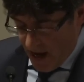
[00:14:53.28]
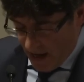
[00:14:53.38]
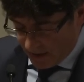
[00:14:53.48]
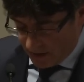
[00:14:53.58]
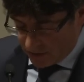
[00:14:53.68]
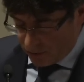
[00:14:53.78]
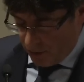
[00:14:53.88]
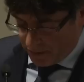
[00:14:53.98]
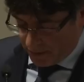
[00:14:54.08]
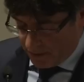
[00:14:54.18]
and has
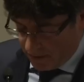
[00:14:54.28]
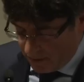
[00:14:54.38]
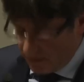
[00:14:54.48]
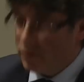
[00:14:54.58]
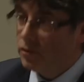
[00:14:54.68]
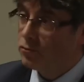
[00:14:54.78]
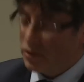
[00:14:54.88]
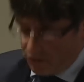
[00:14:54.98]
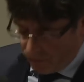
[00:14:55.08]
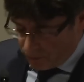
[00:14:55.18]
dropped
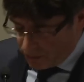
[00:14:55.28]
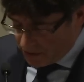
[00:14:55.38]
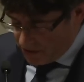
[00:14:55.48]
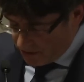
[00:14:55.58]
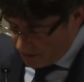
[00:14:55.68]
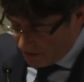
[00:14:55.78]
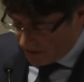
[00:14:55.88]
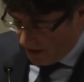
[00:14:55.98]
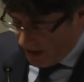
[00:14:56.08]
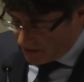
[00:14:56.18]
24 positions in
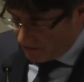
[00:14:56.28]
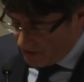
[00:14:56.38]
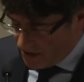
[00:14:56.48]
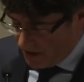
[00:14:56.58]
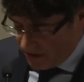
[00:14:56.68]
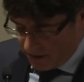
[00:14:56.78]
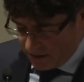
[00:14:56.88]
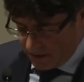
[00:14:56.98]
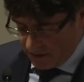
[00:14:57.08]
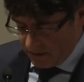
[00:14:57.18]
the last 3
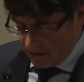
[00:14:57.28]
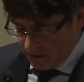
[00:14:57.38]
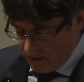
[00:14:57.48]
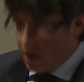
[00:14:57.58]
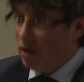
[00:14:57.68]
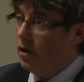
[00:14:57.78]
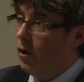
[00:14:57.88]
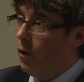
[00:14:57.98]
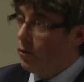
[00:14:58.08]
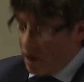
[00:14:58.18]
years.
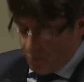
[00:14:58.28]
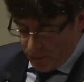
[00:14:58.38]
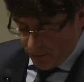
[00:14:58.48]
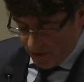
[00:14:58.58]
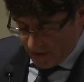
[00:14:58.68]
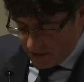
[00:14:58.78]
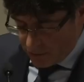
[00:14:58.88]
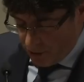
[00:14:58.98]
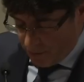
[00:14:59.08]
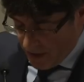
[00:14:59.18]
On a purely
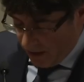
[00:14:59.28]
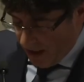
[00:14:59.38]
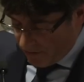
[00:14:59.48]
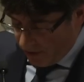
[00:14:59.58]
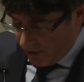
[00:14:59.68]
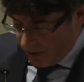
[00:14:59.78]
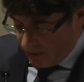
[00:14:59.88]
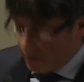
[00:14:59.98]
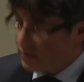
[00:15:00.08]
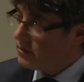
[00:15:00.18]
European level,
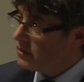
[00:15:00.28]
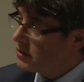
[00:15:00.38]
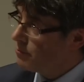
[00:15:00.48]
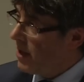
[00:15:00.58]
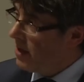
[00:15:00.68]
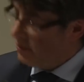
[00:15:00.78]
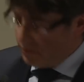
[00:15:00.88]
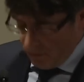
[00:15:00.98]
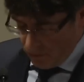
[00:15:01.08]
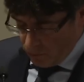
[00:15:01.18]

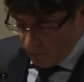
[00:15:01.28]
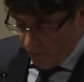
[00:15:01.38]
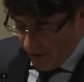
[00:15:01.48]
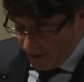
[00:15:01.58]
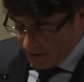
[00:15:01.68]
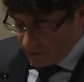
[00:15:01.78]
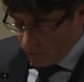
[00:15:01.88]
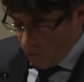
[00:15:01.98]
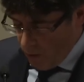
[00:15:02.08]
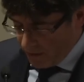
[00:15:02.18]
Spain occupies
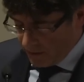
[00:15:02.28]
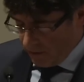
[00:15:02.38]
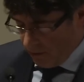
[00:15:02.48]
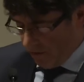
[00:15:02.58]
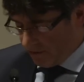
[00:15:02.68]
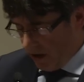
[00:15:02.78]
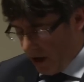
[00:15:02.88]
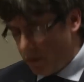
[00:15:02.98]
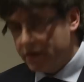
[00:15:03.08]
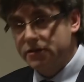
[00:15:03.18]
one of the
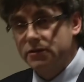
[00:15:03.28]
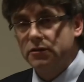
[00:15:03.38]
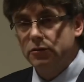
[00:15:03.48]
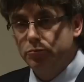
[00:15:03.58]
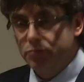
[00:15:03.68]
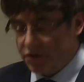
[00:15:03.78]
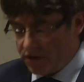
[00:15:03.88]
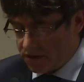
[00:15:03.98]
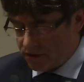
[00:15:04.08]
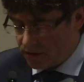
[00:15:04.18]
lowest
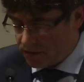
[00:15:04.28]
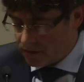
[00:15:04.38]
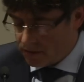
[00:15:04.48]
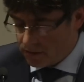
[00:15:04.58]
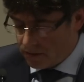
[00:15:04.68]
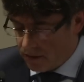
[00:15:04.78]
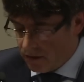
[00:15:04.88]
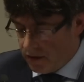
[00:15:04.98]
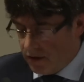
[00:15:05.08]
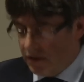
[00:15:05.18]
positions.
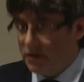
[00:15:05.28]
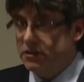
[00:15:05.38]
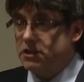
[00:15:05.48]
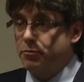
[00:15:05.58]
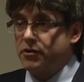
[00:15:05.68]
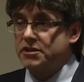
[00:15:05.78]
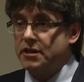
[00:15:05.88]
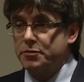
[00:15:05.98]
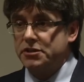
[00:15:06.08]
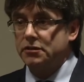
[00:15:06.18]
This
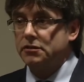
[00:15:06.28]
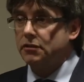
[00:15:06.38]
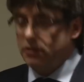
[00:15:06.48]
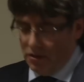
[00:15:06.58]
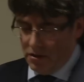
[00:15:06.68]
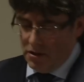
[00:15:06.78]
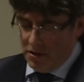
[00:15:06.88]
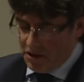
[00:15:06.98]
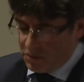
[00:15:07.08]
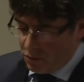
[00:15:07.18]
perception
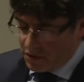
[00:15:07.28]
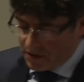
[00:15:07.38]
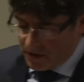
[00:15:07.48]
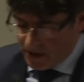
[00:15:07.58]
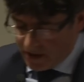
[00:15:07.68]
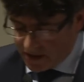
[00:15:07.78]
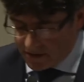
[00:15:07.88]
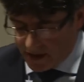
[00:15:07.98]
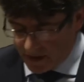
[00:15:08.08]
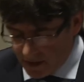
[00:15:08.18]
is worsening
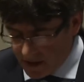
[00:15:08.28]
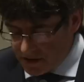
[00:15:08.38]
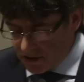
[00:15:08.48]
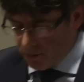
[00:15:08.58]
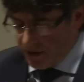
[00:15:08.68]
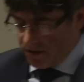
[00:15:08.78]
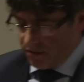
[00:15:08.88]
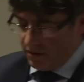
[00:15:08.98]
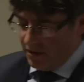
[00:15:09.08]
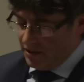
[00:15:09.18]
as the Catalan
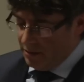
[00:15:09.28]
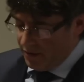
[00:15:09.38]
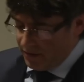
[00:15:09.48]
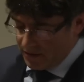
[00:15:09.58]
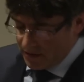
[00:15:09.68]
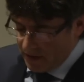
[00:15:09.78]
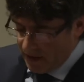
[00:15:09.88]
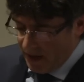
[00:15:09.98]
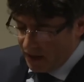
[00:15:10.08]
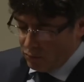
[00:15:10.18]
situation deepens
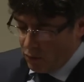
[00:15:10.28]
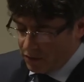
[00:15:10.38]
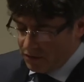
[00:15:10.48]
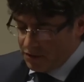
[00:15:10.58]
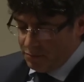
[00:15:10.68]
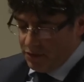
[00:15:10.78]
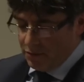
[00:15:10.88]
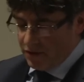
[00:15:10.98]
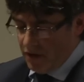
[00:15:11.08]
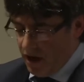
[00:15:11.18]
and more
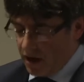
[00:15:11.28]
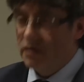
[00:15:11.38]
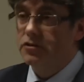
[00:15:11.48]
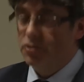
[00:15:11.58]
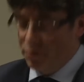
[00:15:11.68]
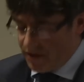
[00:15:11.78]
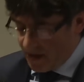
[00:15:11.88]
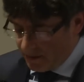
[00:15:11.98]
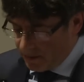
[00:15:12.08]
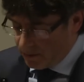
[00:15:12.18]
disputes are
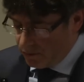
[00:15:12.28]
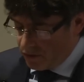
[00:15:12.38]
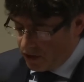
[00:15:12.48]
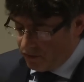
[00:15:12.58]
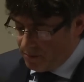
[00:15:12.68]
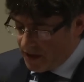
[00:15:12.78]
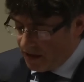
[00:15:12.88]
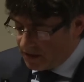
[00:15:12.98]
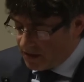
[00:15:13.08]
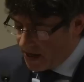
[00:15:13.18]
subjected to the
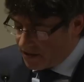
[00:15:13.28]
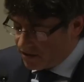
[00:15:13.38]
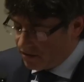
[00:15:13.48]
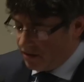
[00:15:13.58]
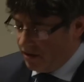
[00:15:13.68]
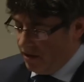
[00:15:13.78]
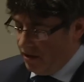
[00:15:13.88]
criminal litigation